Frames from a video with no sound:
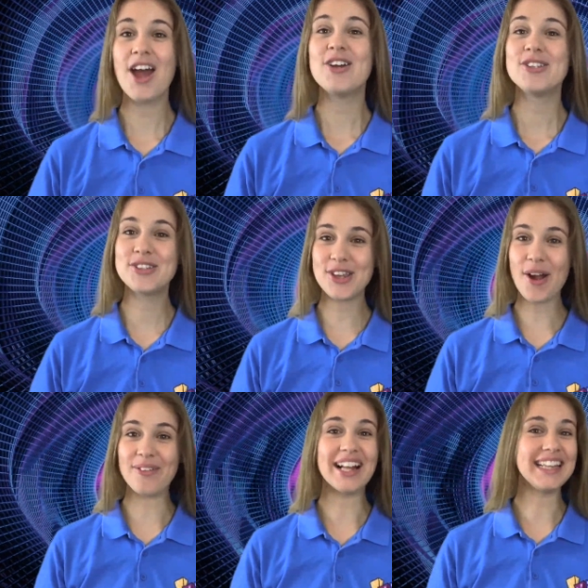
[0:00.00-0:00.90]
So,
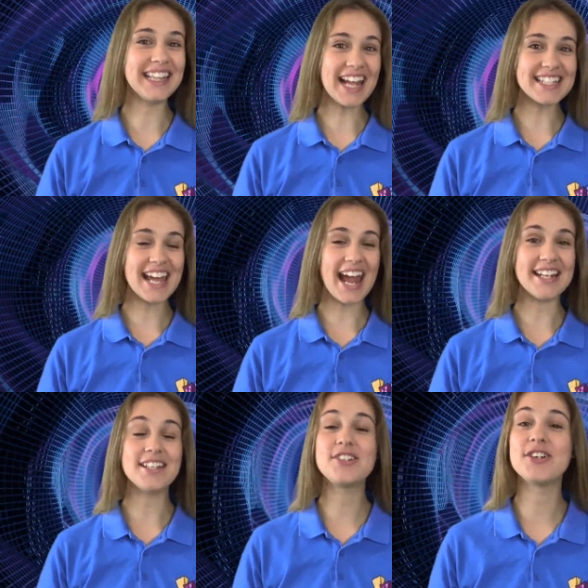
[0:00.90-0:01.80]
let's head
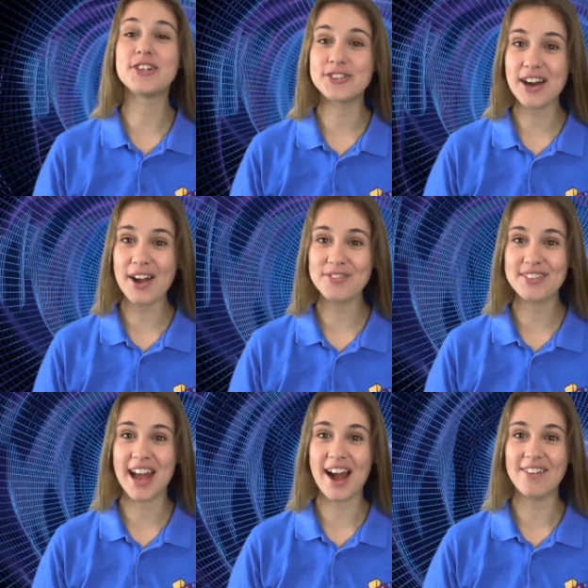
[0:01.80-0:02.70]
to craft
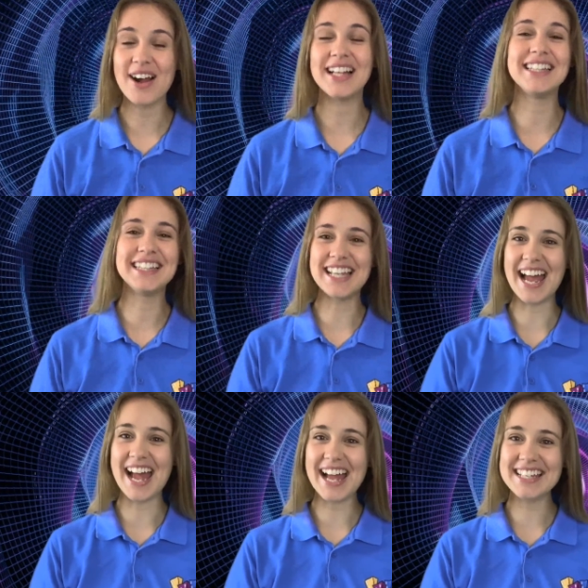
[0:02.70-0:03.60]
now.
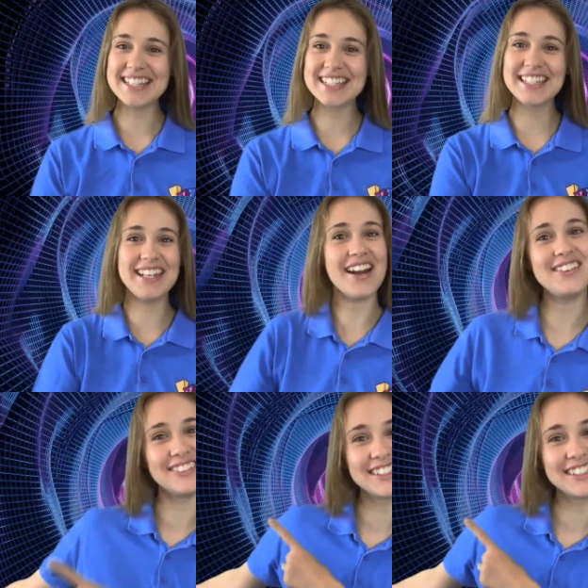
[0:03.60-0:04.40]
Let's go!